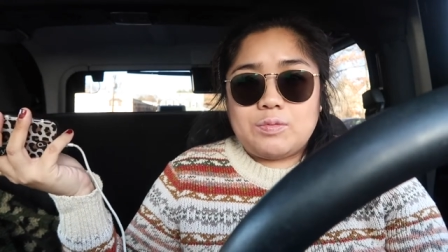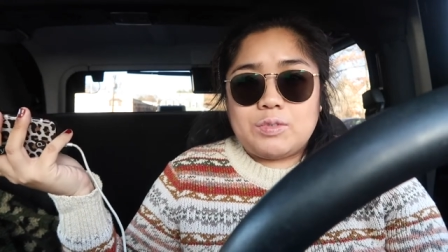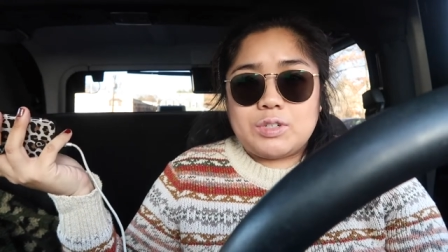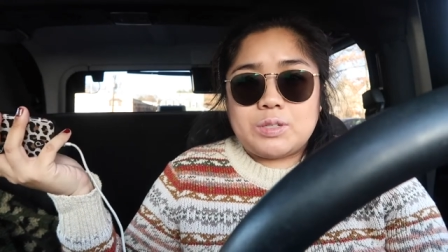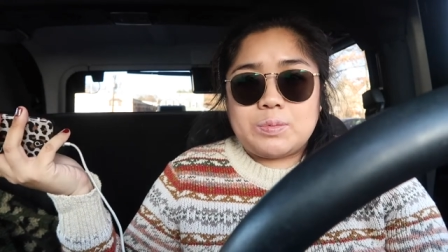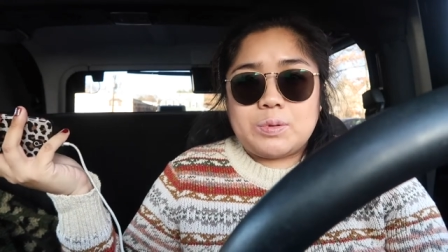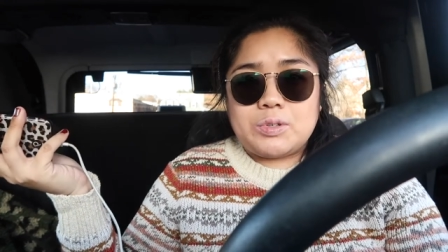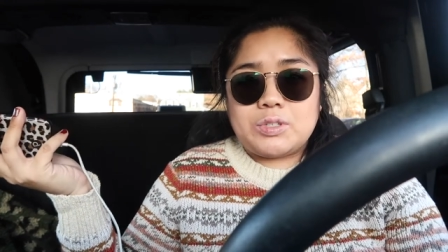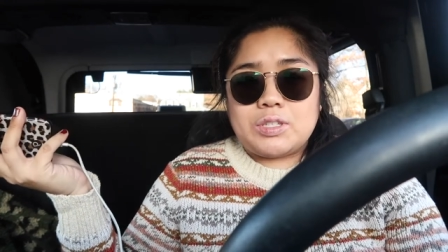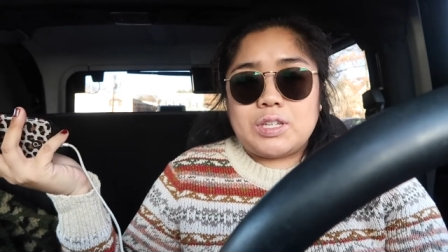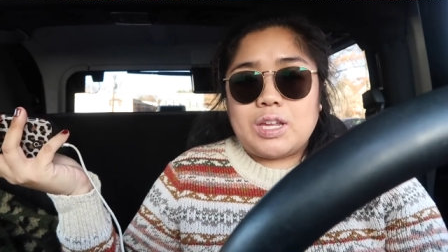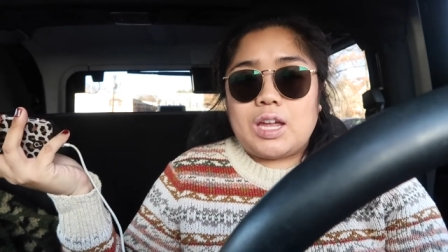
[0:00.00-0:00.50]
we're
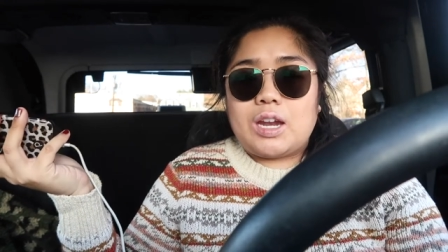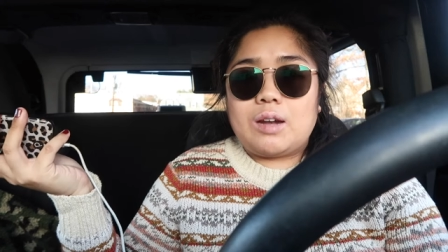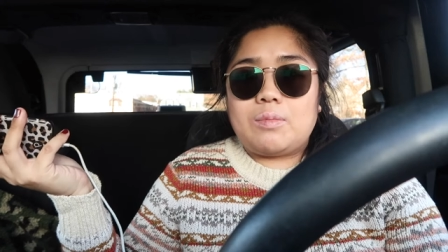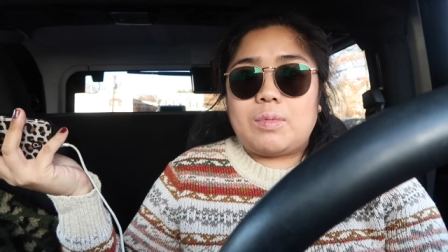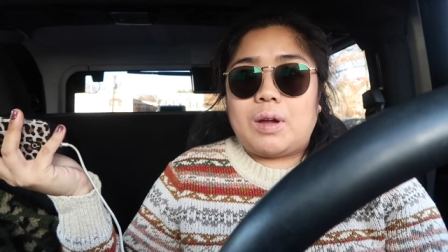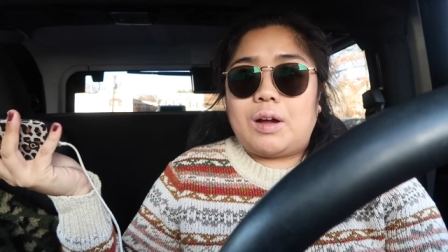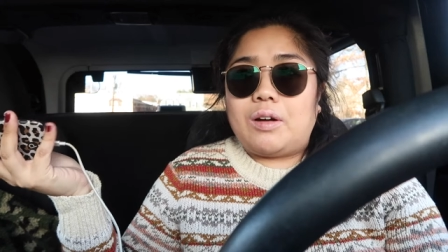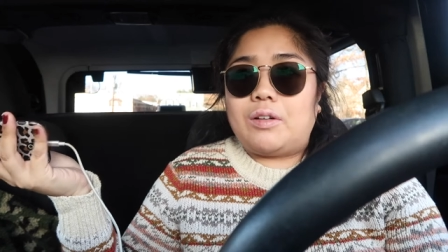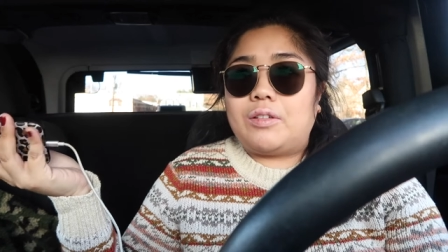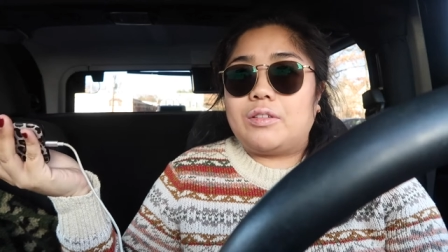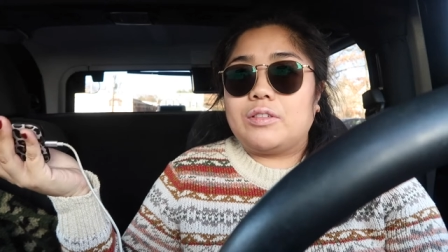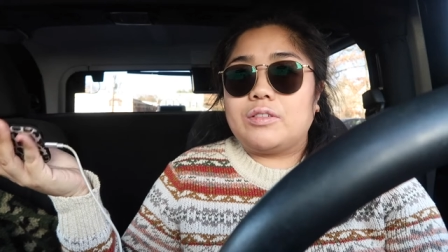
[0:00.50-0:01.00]
supposed to get
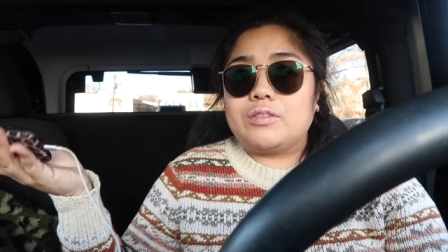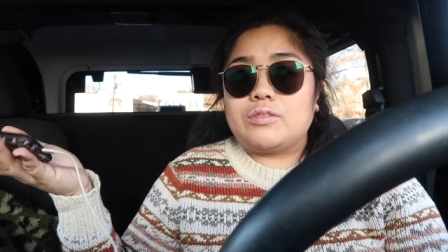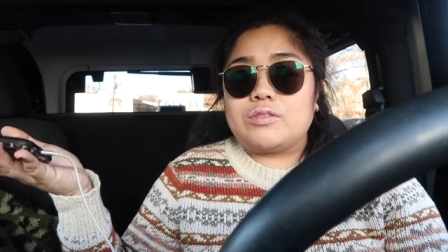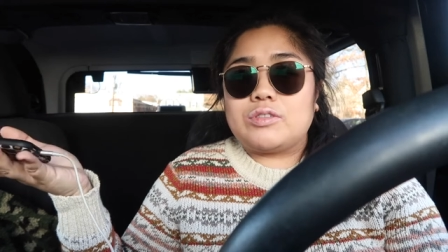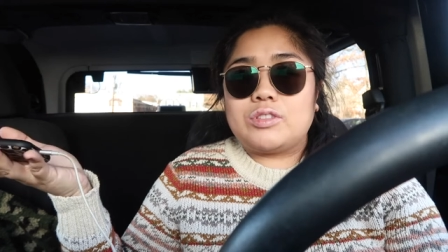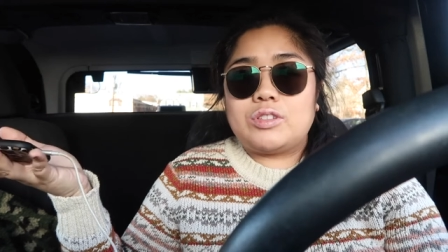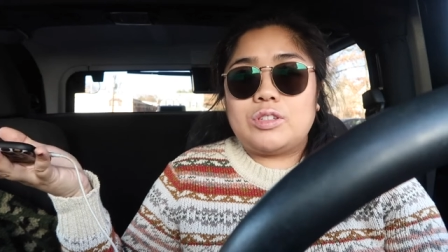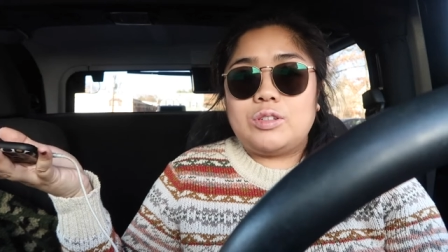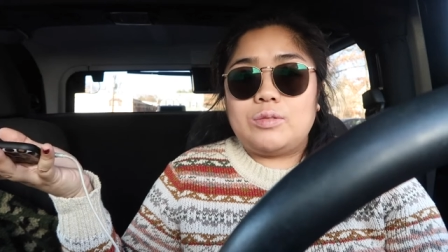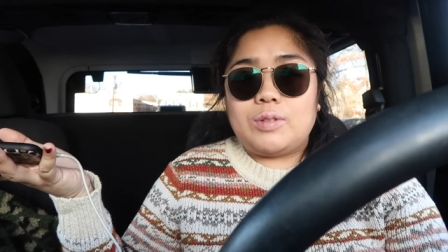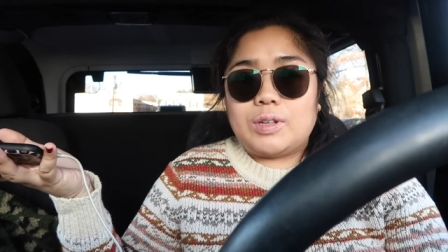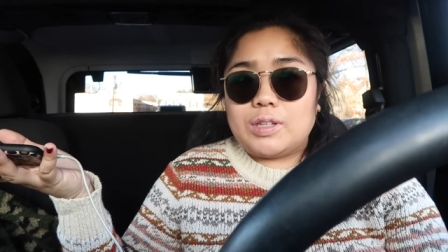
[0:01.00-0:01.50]
about
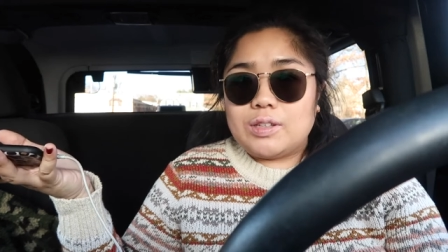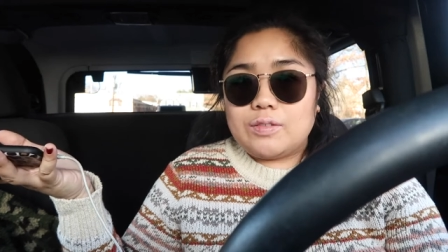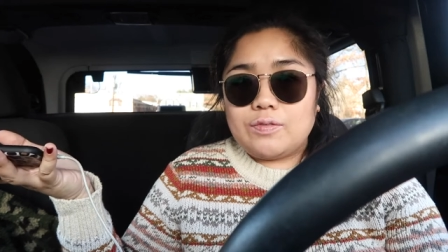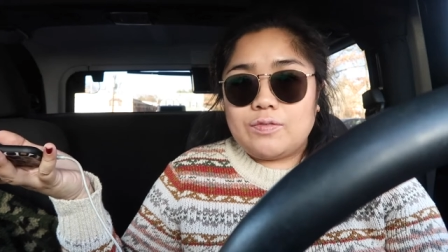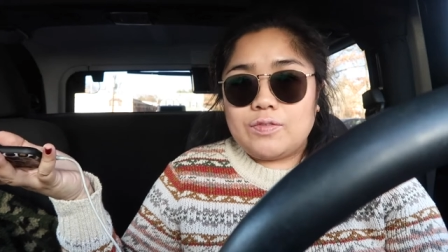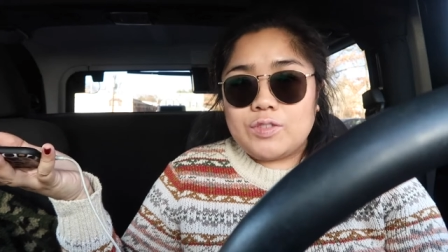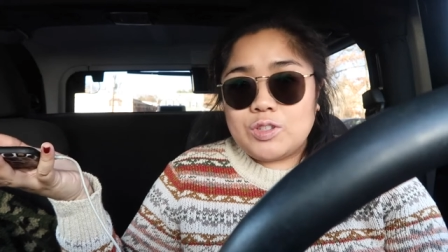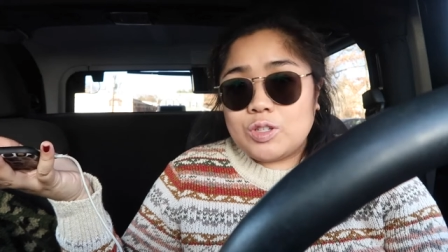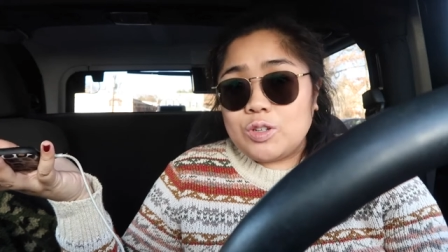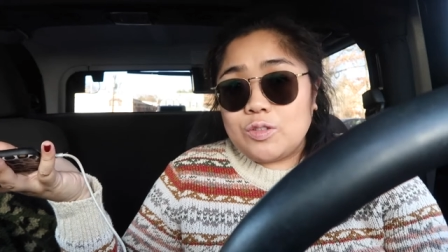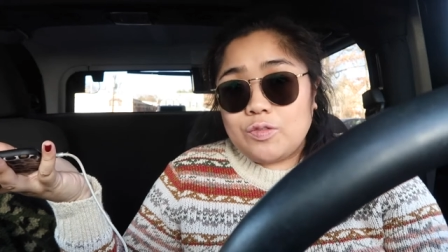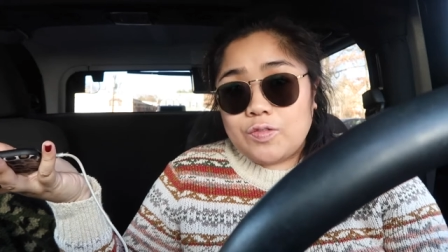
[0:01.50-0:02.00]
two
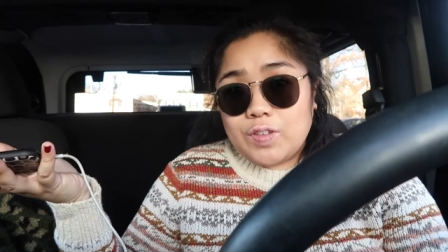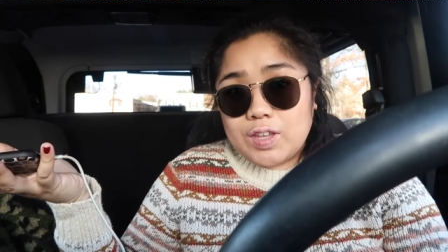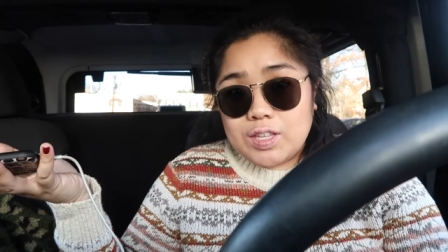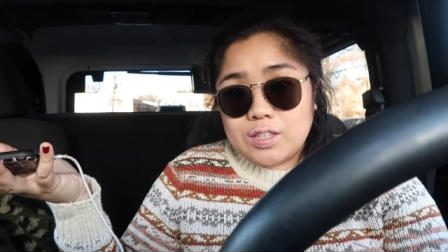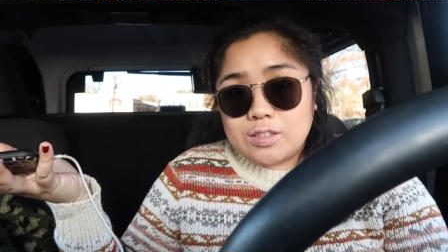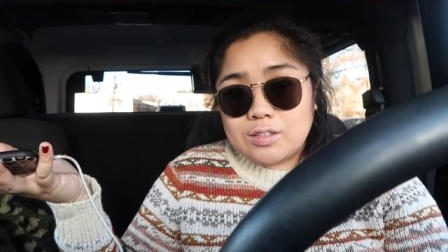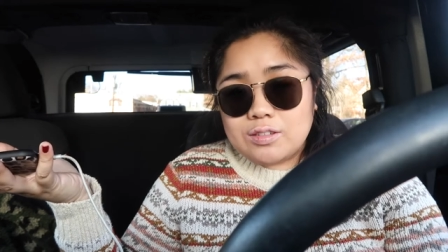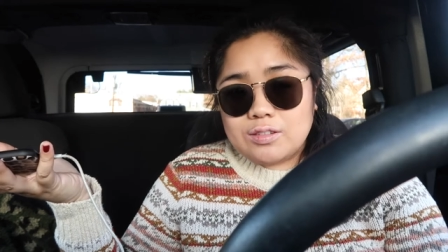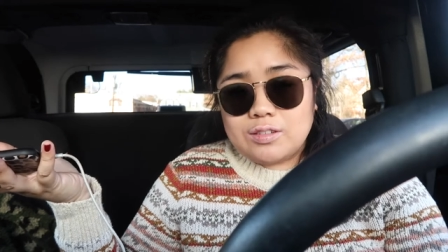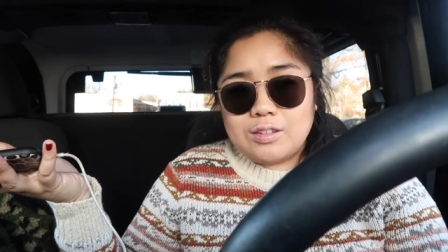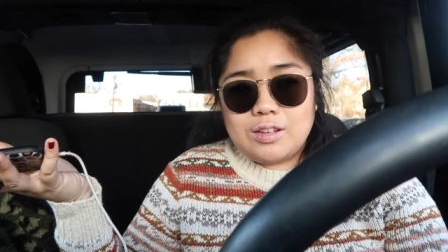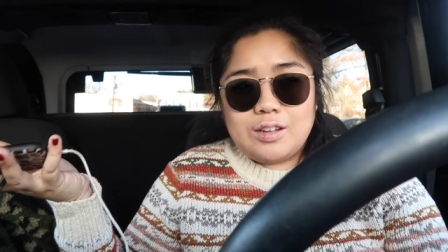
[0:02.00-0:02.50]
two
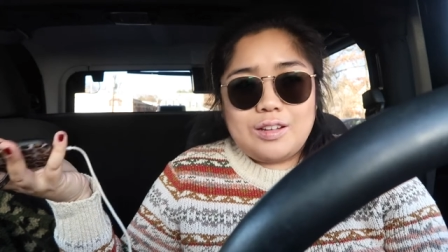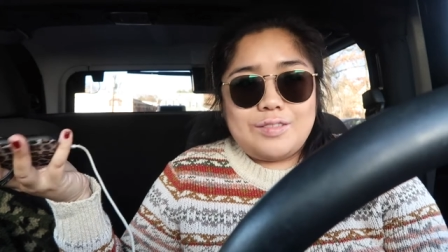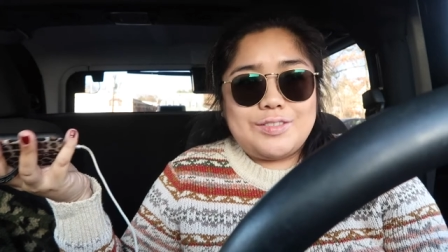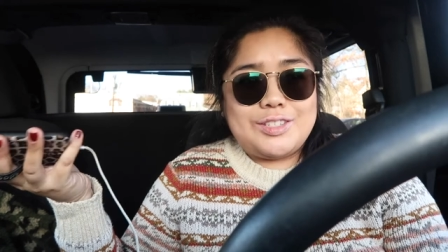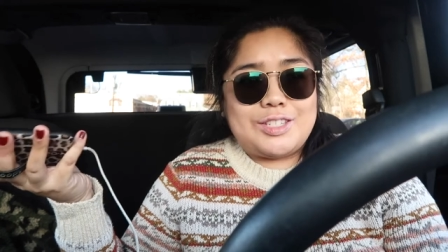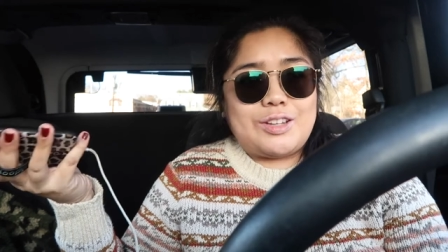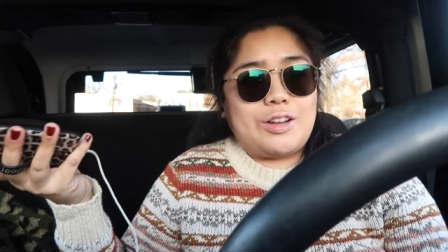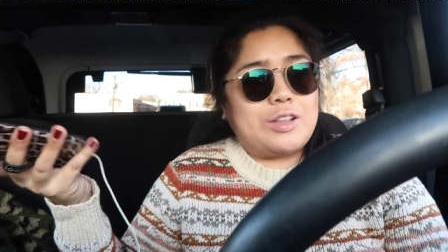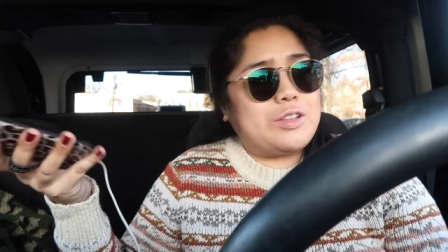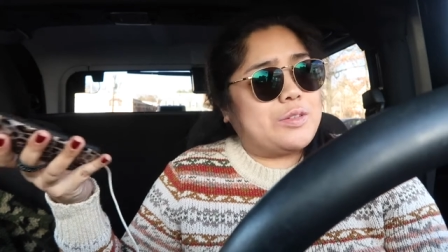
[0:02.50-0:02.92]
feet of snow.